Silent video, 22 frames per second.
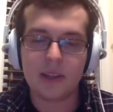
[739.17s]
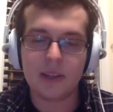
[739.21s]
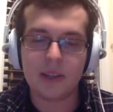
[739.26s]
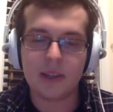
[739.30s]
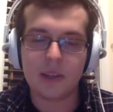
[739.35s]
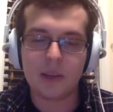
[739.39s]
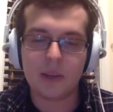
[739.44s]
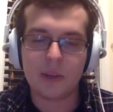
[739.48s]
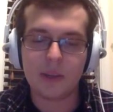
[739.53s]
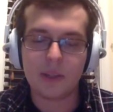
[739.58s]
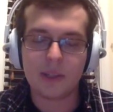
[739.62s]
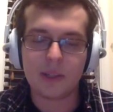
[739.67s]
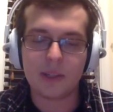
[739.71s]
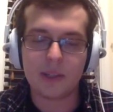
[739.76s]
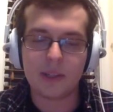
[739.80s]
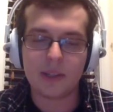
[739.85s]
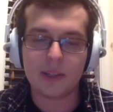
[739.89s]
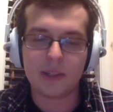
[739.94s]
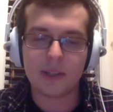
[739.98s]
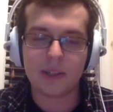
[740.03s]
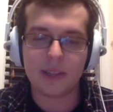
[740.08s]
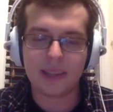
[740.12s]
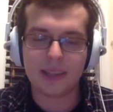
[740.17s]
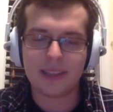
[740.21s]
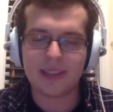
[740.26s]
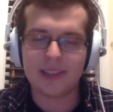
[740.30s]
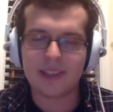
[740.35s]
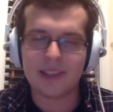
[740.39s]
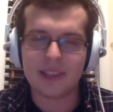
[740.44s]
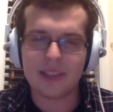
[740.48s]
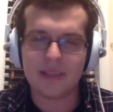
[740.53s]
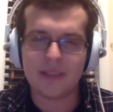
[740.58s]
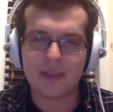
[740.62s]
went to like the
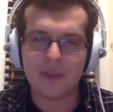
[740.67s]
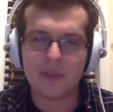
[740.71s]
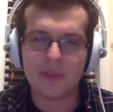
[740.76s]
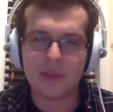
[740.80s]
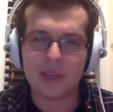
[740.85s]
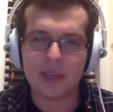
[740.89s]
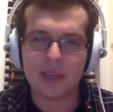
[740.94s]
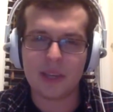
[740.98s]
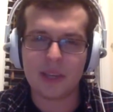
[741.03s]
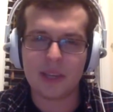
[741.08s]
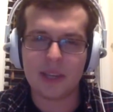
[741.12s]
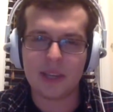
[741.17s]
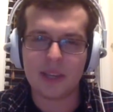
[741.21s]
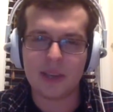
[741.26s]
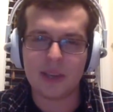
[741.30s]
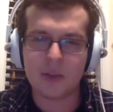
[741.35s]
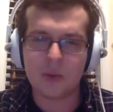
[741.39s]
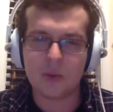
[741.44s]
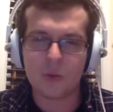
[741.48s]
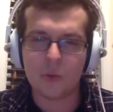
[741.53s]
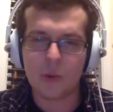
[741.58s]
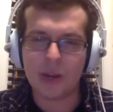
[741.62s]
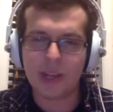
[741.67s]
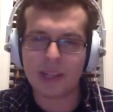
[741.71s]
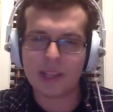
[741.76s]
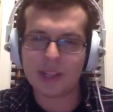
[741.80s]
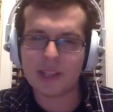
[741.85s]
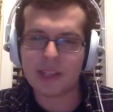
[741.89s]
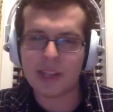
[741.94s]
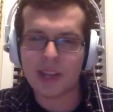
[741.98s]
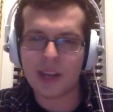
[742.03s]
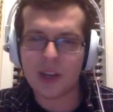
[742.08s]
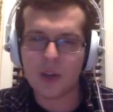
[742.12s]
CBP
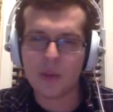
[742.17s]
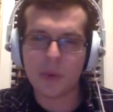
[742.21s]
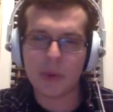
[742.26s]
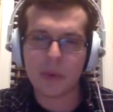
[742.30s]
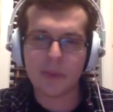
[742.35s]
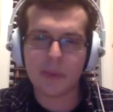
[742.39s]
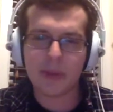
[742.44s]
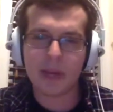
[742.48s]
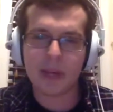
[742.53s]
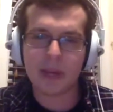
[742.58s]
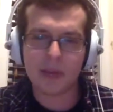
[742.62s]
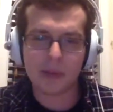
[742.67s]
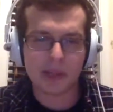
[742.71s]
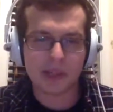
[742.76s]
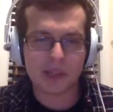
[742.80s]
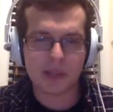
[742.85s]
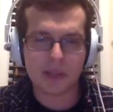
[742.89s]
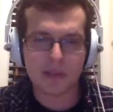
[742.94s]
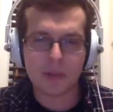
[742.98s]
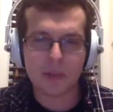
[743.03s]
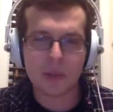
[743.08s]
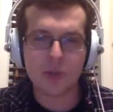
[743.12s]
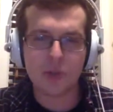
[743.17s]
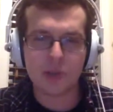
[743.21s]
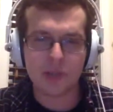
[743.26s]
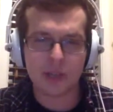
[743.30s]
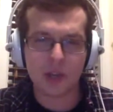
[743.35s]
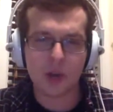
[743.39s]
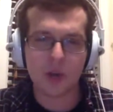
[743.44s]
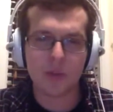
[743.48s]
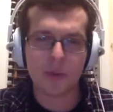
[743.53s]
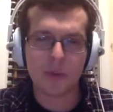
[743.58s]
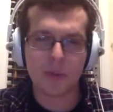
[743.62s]
Wednesday open mic, but it's a music
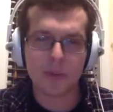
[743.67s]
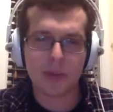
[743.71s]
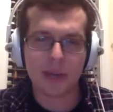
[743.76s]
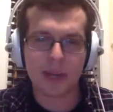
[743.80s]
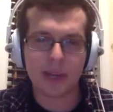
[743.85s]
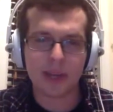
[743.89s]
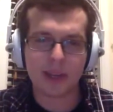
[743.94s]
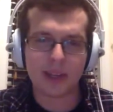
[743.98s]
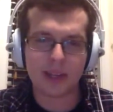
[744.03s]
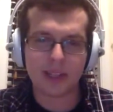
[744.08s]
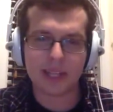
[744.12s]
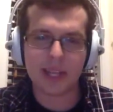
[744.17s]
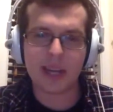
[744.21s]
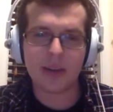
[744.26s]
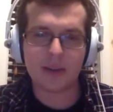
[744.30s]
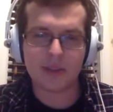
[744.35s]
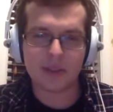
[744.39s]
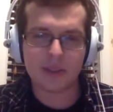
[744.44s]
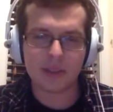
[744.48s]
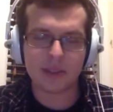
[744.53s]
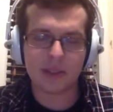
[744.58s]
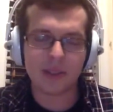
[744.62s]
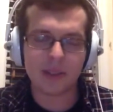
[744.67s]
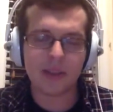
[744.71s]
open mic in Towson.